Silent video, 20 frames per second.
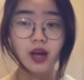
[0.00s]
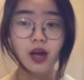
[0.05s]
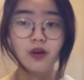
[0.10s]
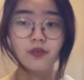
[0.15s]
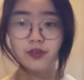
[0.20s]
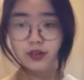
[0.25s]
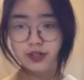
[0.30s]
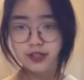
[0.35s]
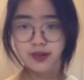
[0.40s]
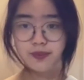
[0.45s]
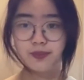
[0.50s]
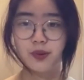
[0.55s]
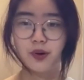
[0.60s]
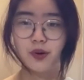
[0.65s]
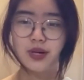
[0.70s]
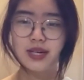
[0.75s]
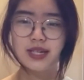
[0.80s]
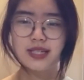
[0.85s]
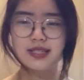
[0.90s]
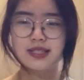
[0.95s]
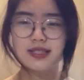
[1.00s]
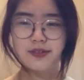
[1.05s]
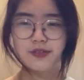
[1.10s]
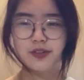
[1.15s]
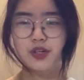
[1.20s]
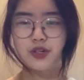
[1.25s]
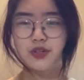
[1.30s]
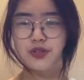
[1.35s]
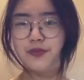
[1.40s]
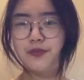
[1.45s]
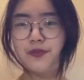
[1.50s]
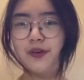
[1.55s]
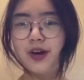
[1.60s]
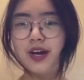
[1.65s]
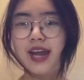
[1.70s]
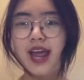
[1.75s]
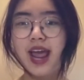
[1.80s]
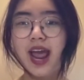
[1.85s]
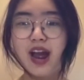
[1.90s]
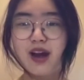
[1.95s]
For example, it is difficult to find
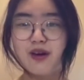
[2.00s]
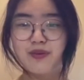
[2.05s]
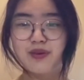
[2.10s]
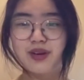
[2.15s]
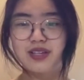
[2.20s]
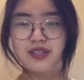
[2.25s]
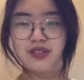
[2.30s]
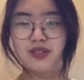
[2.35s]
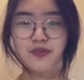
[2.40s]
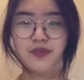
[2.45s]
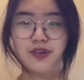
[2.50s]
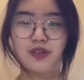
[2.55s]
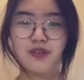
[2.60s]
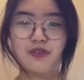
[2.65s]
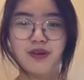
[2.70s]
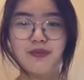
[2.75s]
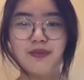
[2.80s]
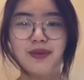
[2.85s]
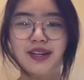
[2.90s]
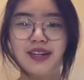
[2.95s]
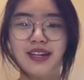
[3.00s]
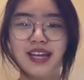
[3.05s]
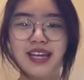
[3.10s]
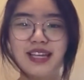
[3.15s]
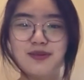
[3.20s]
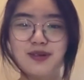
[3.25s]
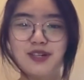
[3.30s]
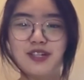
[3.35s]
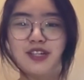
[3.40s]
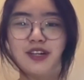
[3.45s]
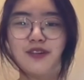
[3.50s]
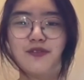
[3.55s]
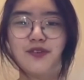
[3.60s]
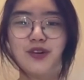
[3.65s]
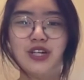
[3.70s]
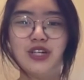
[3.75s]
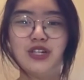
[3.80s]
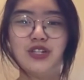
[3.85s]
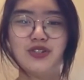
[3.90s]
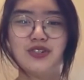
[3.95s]
areas of agreement, especially for
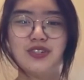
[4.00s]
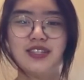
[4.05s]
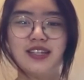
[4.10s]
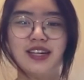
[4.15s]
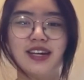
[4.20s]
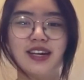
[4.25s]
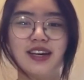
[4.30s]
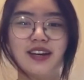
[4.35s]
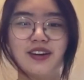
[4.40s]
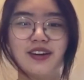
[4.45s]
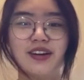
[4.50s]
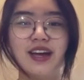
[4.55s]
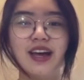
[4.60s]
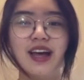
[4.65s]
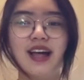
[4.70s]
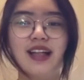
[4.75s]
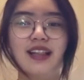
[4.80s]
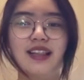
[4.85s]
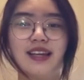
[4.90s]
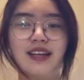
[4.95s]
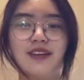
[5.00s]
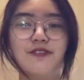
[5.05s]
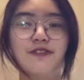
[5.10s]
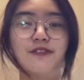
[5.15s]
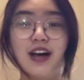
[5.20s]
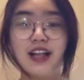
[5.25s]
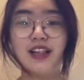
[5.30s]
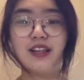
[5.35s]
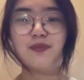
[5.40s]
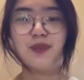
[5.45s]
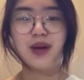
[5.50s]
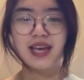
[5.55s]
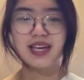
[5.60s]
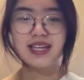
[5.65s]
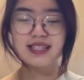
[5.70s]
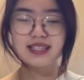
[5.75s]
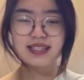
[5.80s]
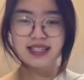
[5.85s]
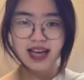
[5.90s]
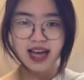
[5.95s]
issues that are
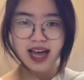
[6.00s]
value-based,